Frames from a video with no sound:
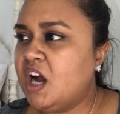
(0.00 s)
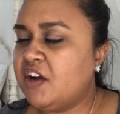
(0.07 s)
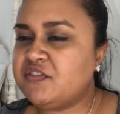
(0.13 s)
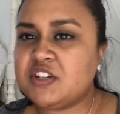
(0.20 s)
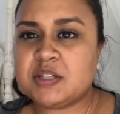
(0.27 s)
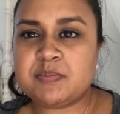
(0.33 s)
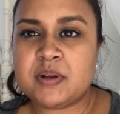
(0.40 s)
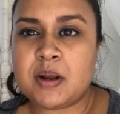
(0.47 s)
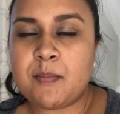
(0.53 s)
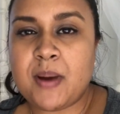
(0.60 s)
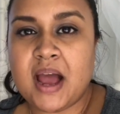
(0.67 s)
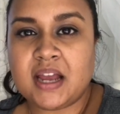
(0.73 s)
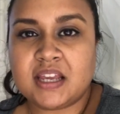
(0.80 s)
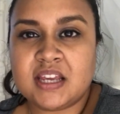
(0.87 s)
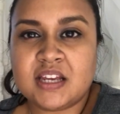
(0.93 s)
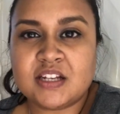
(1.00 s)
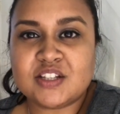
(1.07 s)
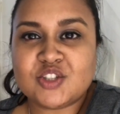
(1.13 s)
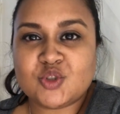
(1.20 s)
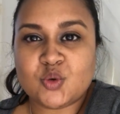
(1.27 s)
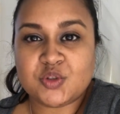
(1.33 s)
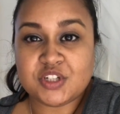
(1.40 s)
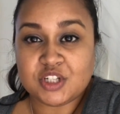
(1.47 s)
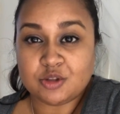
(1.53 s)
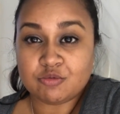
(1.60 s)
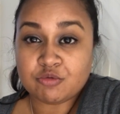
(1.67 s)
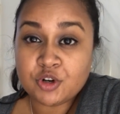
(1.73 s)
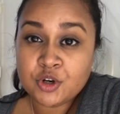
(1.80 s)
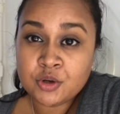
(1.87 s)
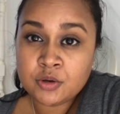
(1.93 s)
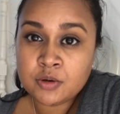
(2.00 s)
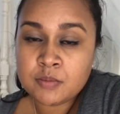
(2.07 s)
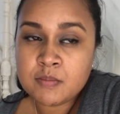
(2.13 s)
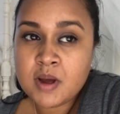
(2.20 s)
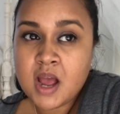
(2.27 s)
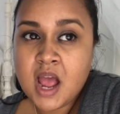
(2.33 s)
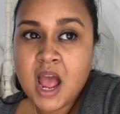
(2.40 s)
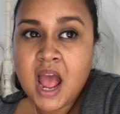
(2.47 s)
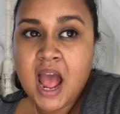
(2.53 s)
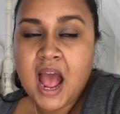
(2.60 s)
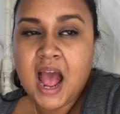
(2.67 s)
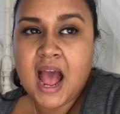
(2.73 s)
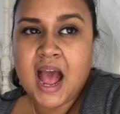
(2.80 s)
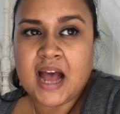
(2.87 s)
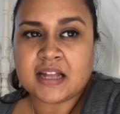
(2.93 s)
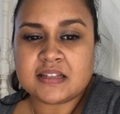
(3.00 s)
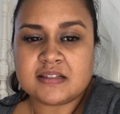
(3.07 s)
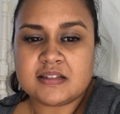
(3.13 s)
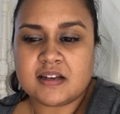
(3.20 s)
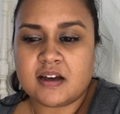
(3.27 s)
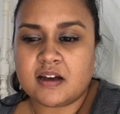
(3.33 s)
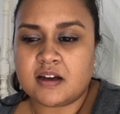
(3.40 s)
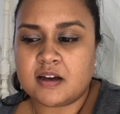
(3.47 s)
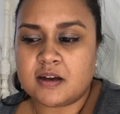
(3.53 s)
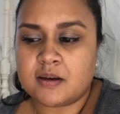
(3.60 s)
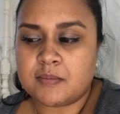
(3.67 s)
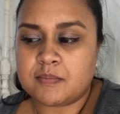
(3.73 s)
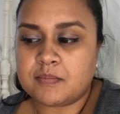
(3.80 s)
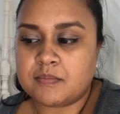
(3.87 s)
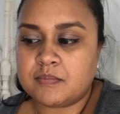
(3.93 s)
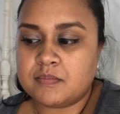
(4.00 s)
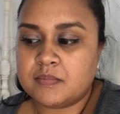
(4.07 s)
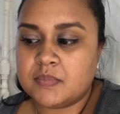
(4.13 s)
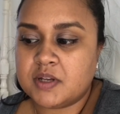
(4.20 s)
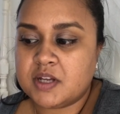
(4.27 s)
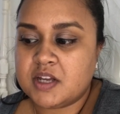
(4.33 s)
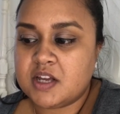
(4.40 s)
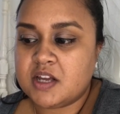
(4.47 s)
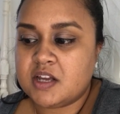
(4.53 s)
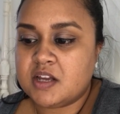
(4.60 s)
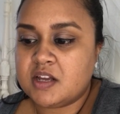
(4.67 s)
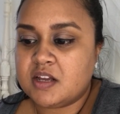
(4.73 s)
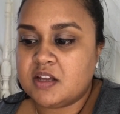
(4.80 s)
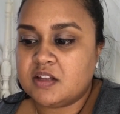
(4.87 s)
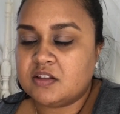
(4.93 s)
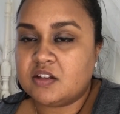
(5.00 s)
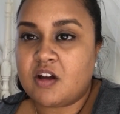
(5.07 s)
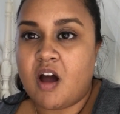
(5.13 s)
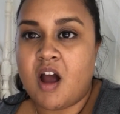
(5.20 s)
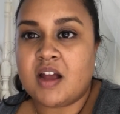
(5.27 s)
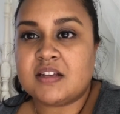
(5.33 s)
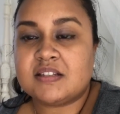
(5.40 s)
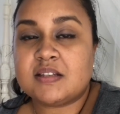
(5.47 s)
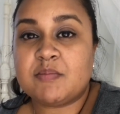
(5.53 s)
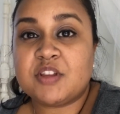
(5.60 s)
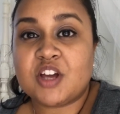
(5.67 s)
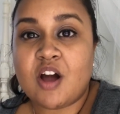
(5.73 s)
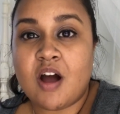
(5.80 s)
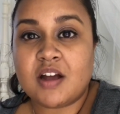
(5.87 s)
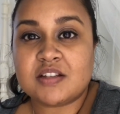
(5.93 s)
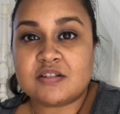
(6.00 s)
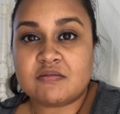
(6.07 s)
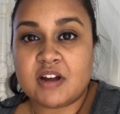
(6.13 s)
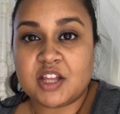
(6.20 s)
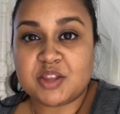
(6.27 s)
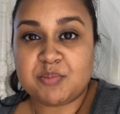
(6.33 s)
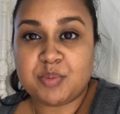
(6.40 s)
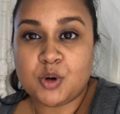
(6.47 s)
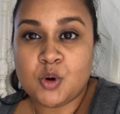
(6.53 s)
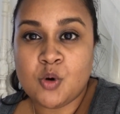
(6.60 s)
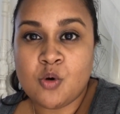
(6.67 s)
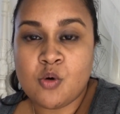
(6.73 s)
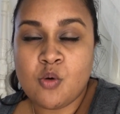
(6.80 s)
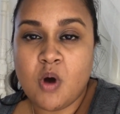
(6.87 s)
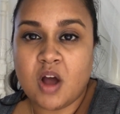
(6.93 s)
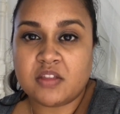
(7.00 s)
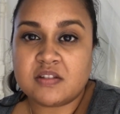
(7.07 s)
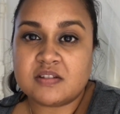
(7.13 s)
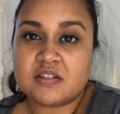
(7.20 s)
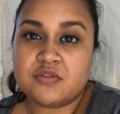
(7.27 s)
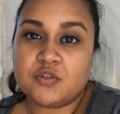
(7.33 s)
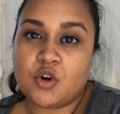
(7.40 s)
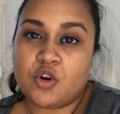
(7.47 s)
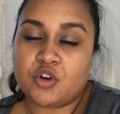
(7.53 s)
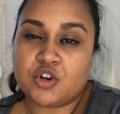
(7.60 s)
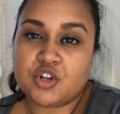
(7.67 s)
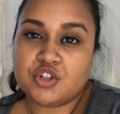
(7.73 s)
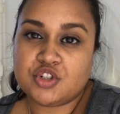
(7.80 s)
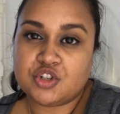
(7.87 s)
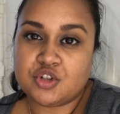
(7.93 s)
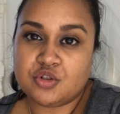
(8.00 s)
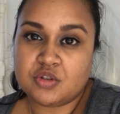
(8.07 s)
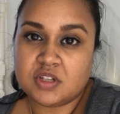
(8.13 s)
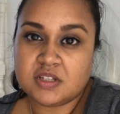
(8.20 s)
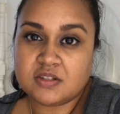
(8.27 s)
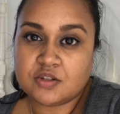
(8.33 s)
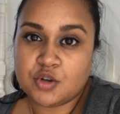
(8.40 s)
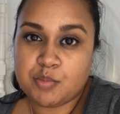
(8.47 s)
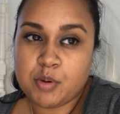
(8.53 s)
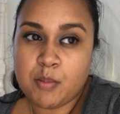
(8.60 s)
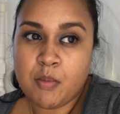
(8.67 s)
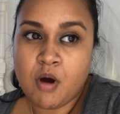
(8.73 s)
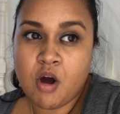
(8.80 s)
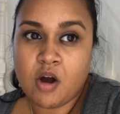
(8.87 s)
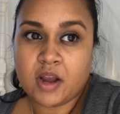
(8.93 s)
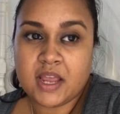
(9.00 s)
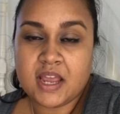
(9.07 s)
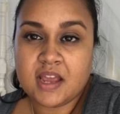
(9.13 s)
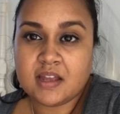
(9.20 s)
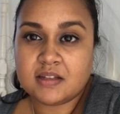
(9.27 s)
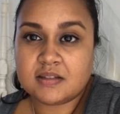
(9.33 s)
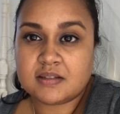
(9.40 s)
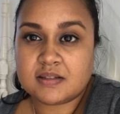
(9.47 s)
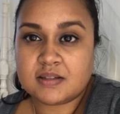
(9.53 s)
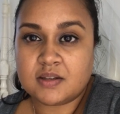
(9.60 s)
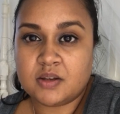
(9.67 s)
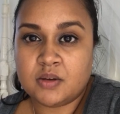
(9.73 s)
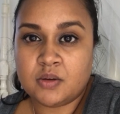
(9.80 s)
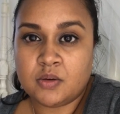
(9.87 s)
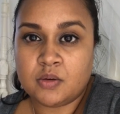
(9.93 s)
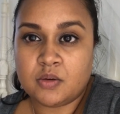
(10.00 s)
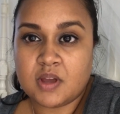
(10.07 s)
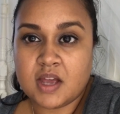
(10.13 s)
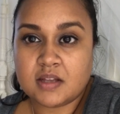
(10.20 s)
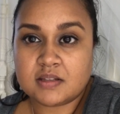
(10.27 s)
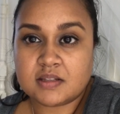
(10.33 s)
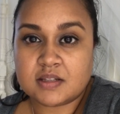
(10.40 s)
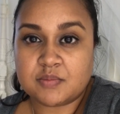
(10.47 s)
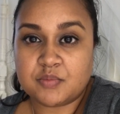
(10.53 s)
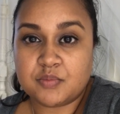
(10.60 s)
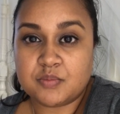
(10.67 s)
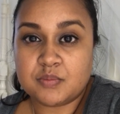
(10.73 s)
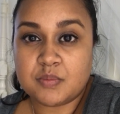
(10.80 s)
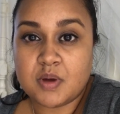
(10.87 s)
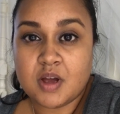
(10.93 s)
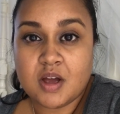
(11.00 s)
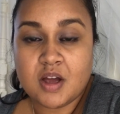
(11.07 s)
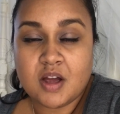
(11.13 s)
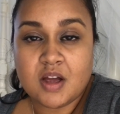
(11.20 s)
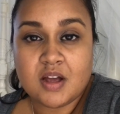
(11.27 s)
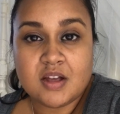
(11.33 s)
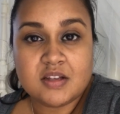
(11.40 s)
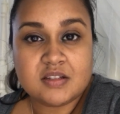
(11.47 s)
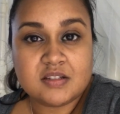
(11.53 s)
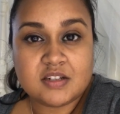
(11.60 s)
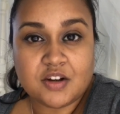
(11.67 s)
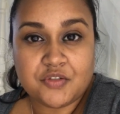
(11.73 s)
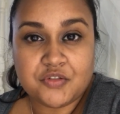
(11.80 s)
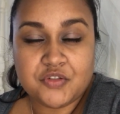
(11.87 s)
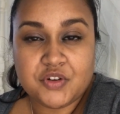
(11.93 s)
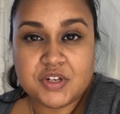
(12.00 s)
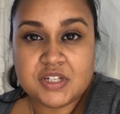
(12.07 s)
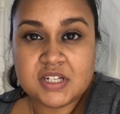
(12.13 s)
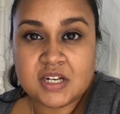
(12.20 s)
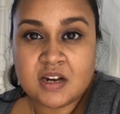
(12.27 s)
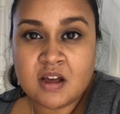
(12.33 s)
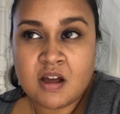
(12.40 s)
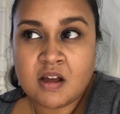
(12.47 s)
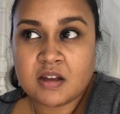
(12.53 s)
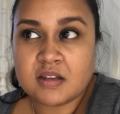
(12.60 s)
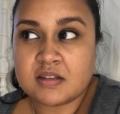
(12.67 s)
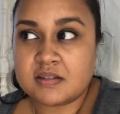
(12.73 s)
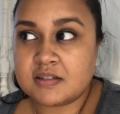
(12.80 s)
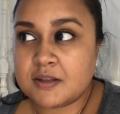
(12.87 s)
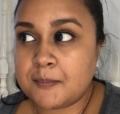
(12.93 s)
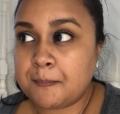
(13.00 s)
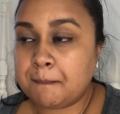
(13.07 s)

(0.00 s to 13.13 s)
I've just been unpacking and sorting the room and um, the guys, some of the guys around the pool, others have gone to the supermarket to get some stuff for dinner because